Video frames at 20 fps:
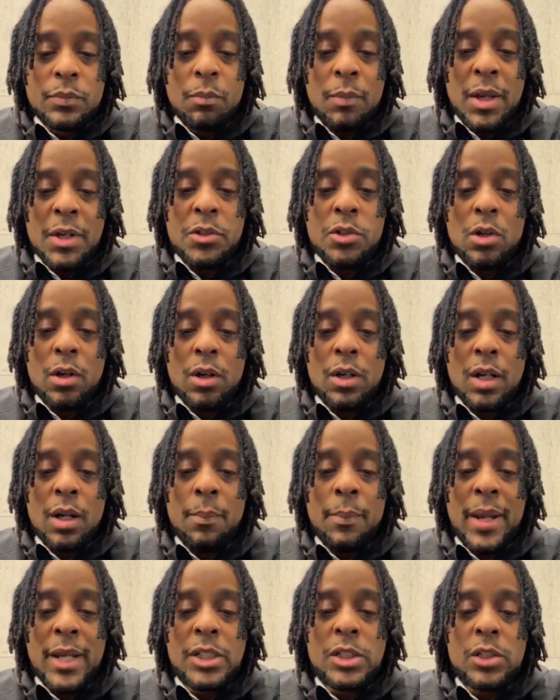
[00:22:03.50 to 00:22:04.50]
Make
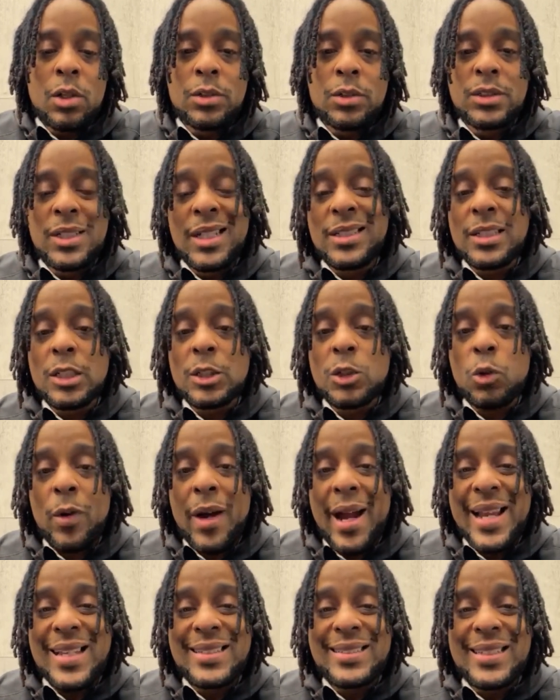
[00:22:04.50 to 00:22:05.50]
sure Jesus
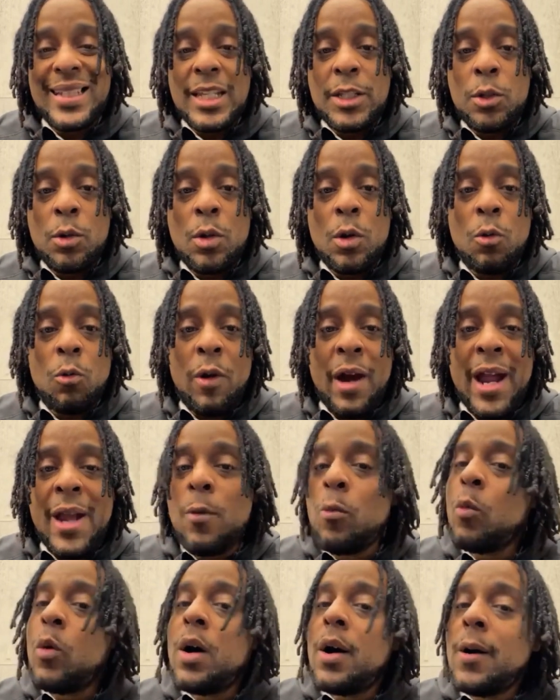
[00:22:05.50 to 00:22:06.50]
Christ send you the
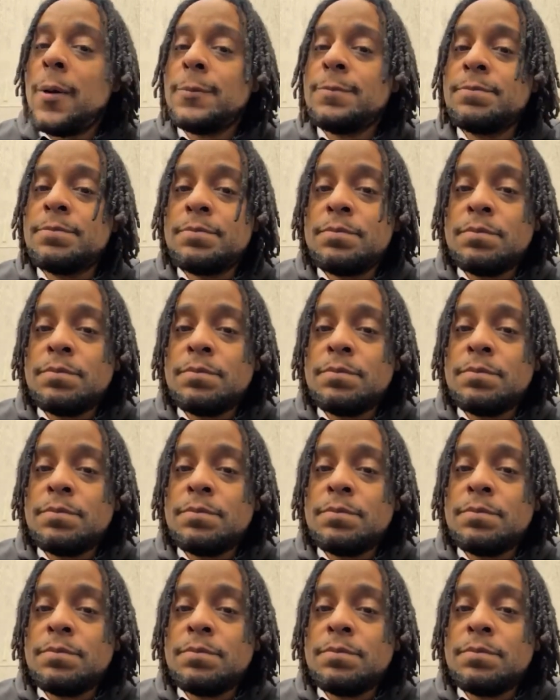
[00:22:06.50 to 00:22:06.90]
right one.